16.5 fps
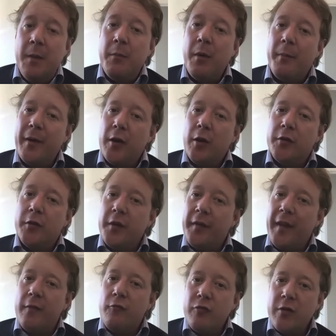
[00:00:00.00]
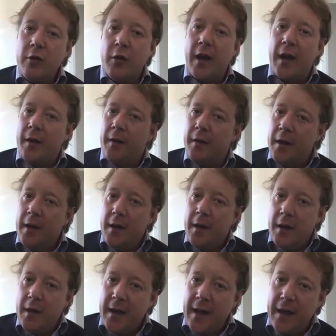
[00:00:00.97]
But because of that real kind of
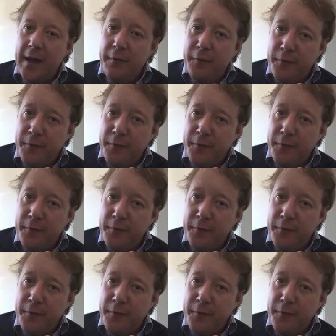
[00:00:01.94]
key